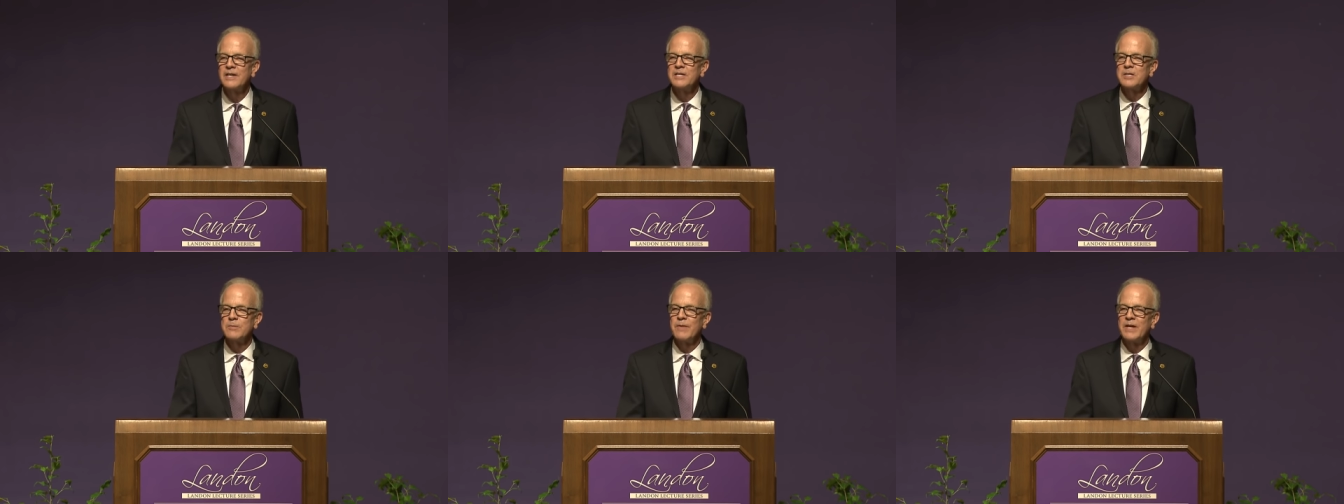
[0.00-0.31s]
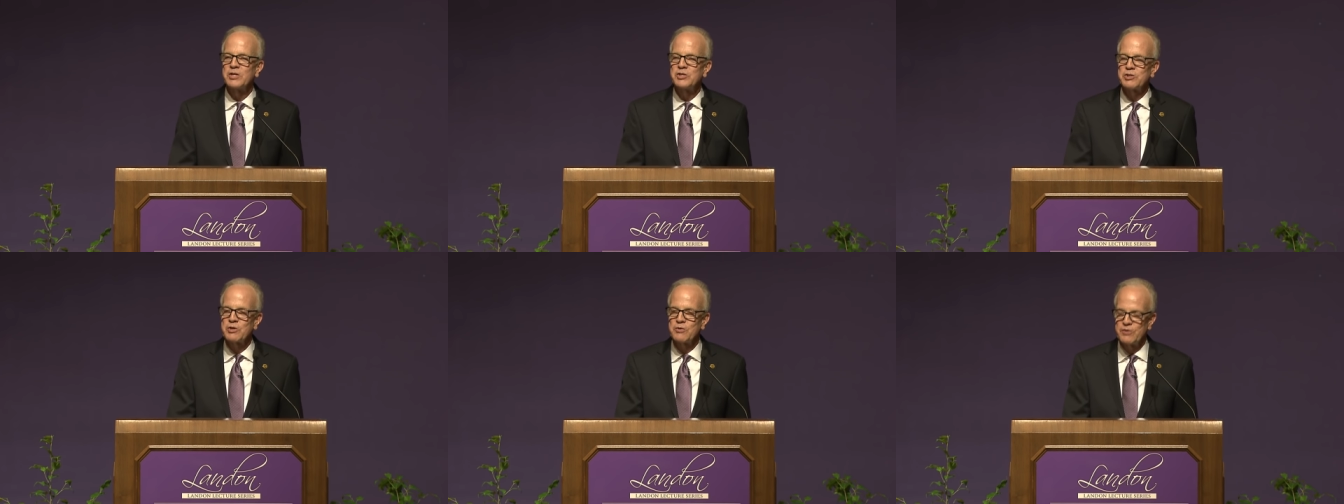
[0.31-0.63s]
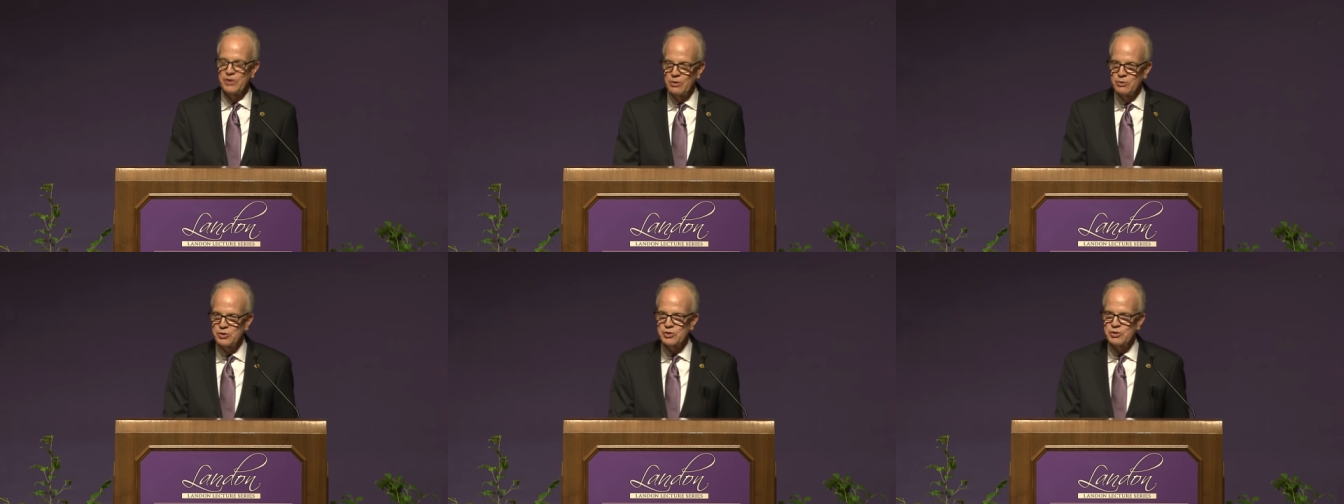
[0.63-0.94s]
to make sure
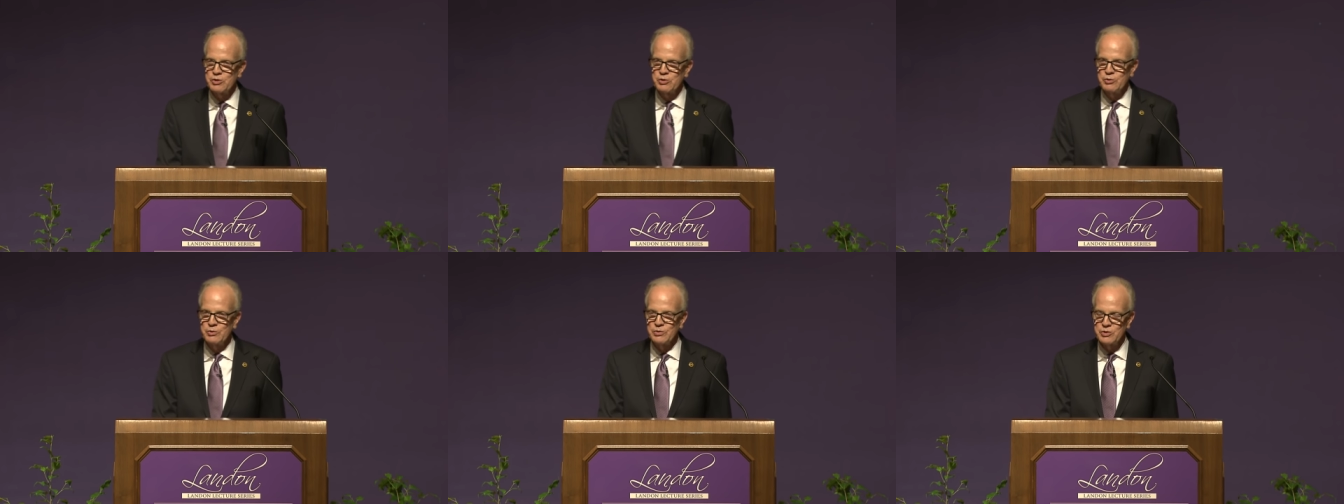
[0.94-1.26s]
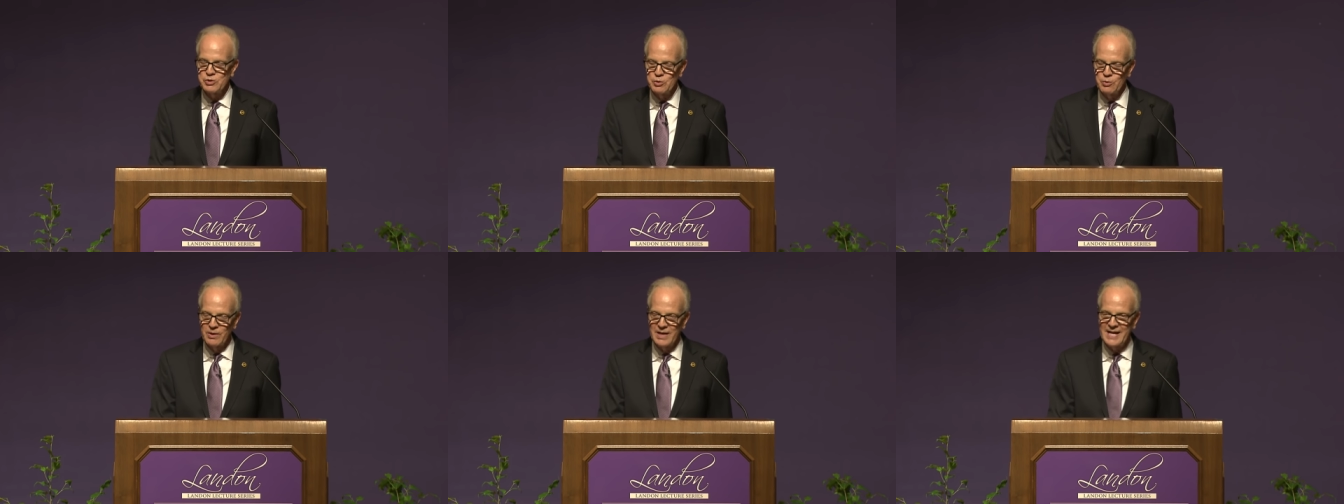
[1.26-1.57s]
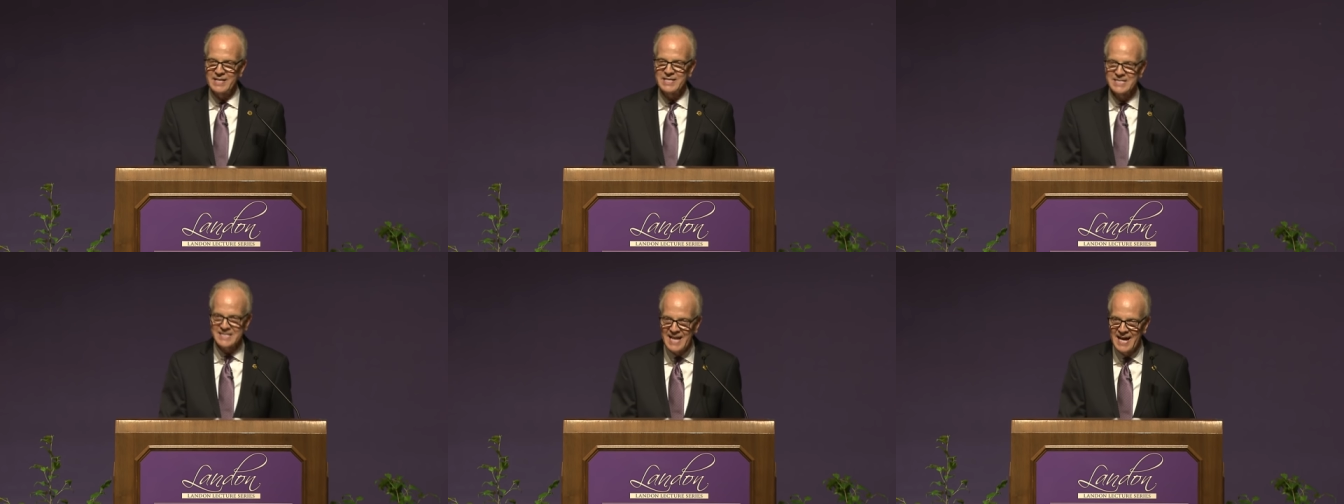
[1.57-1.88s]
those students who
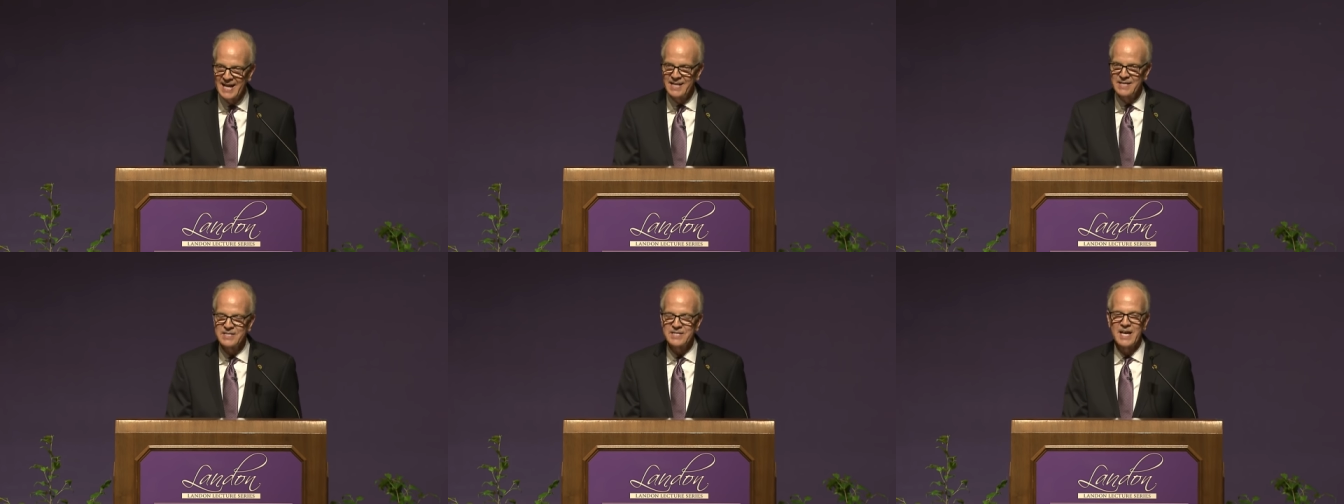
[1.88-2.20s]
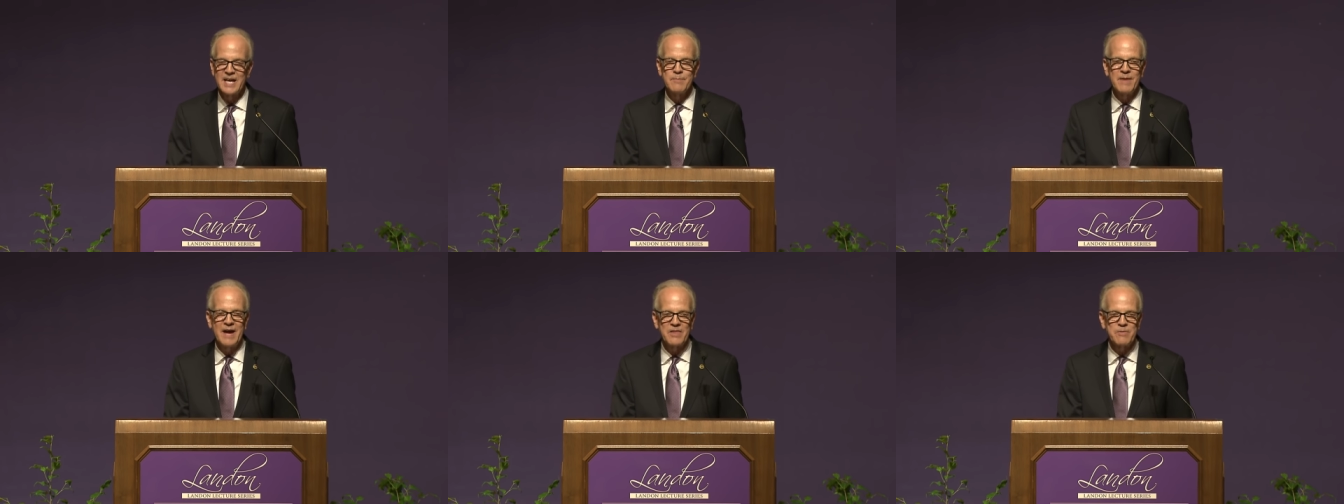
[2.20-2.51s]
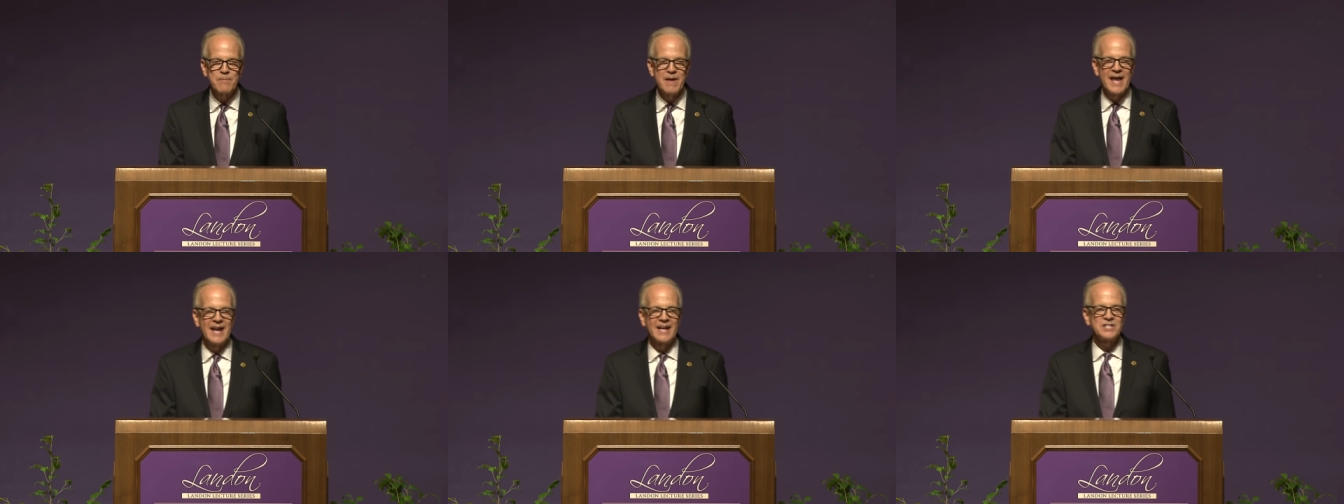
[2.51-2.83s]
like science and
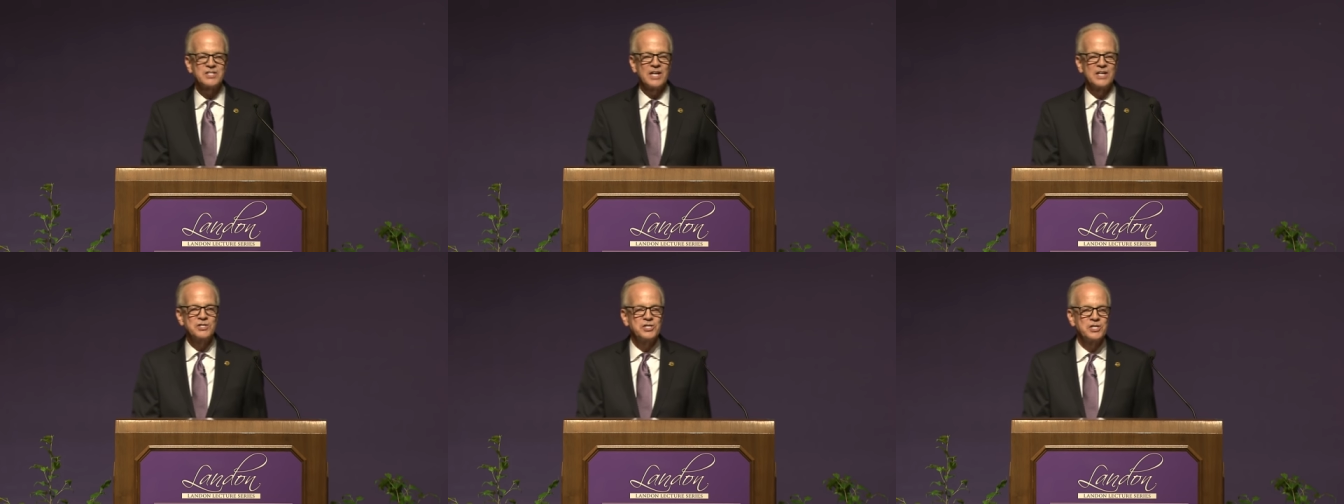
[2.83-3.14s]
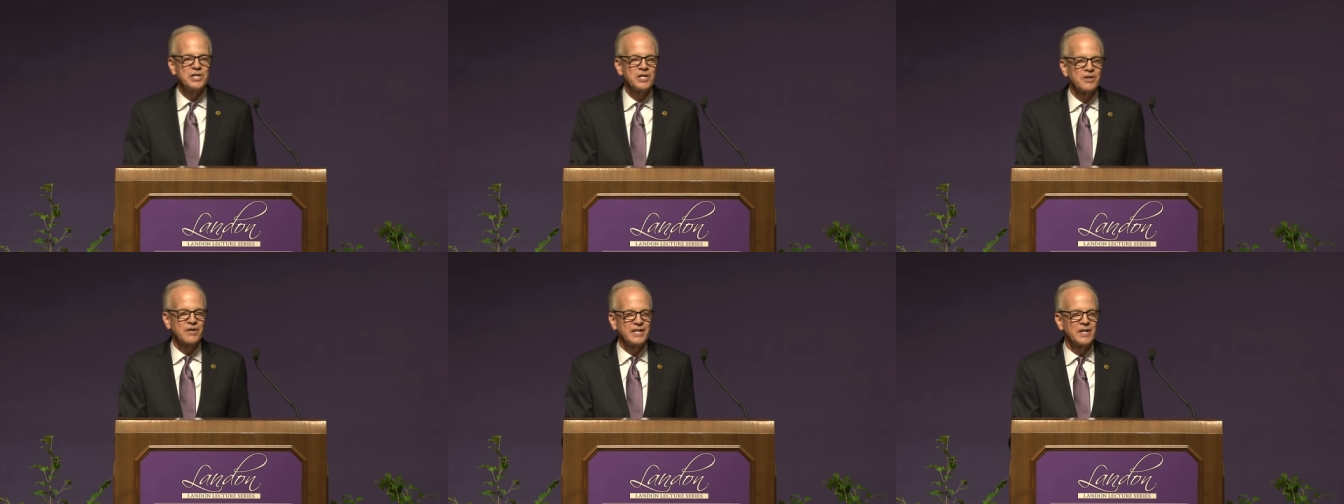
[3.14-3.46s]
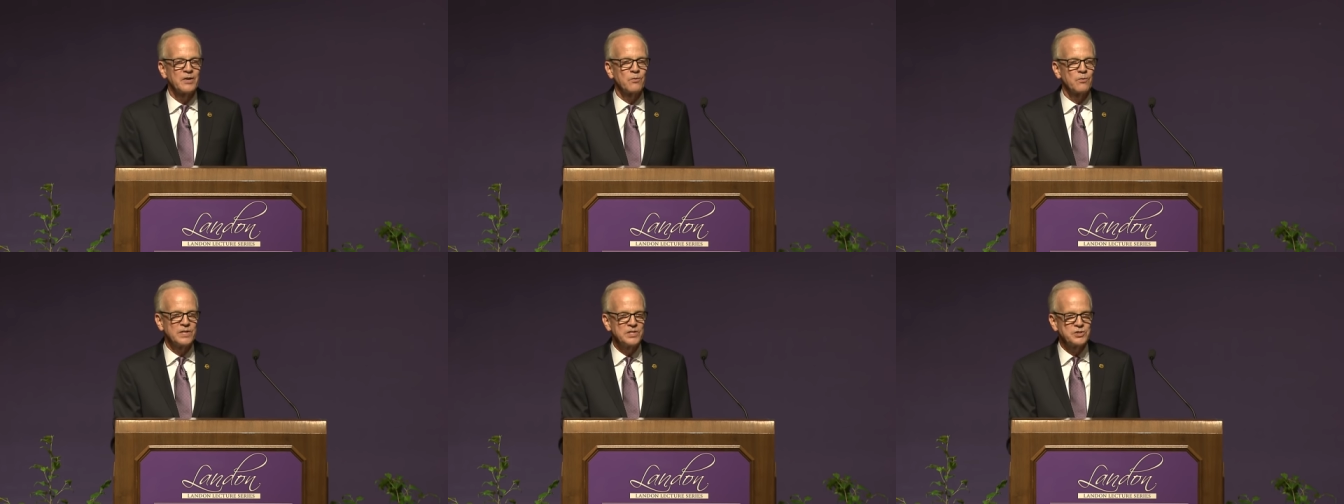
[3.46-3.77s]
mathematics, engineering
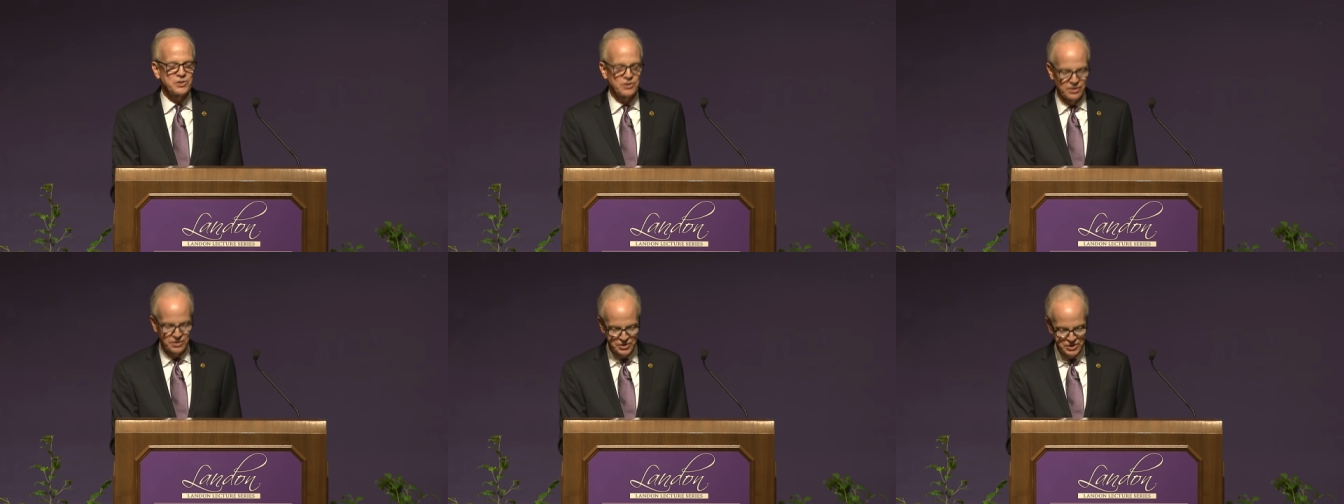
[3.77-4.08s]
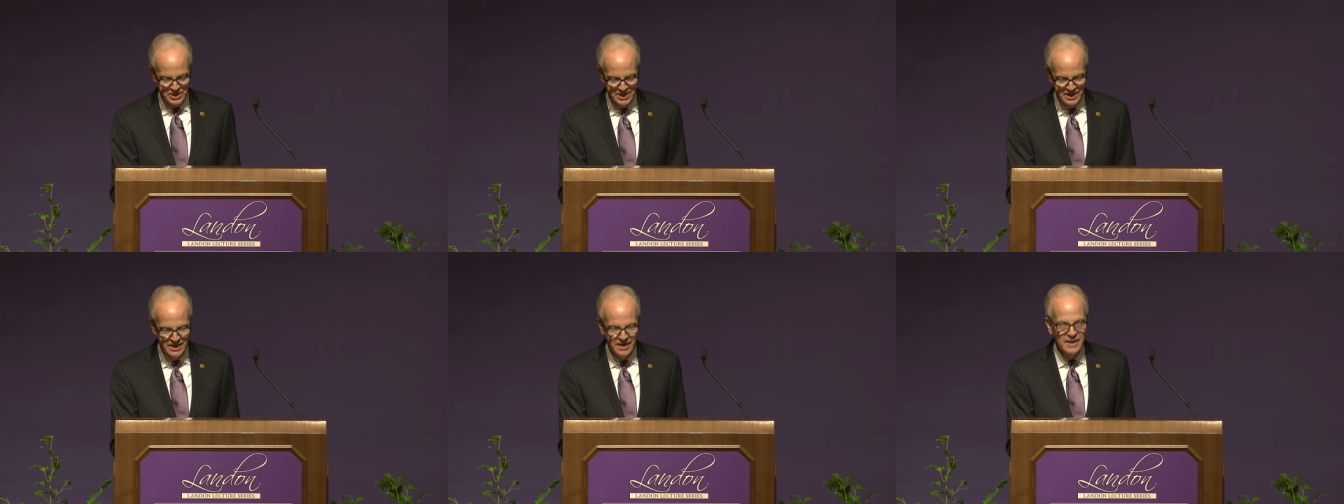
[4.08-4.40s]
and research